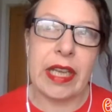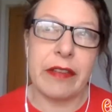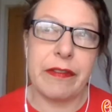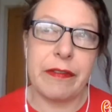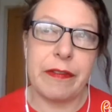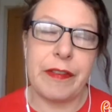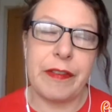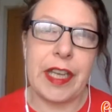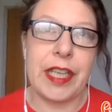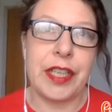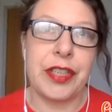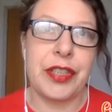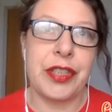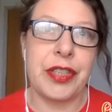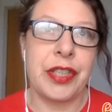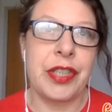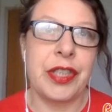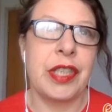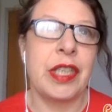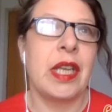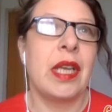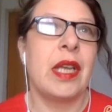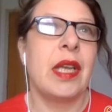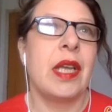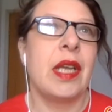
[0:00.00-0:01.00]
a fish
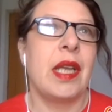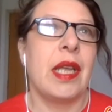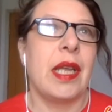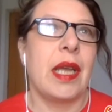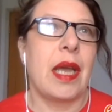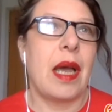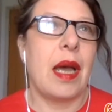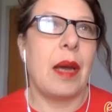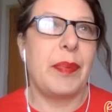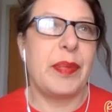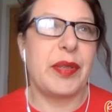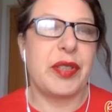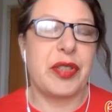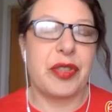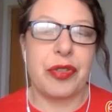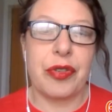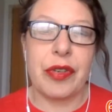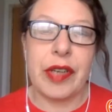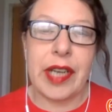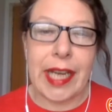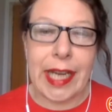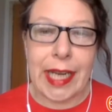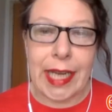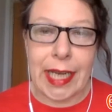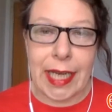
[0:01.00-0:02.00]
up a
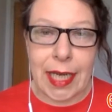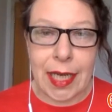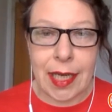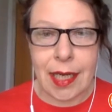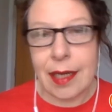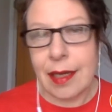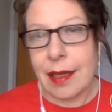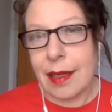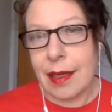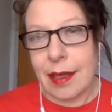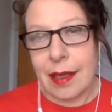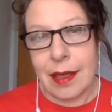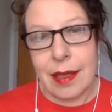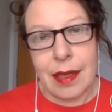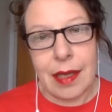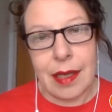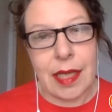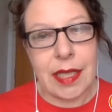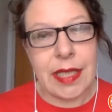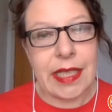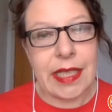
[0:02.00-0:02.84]
tree and